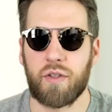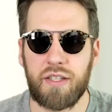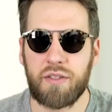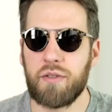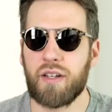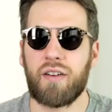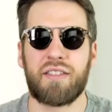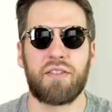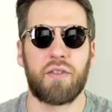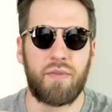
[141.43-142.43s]
So these two
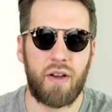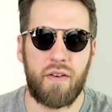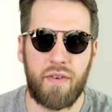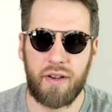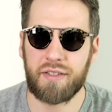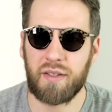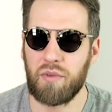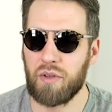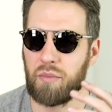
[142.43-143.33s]
sunglasses are very, very similar,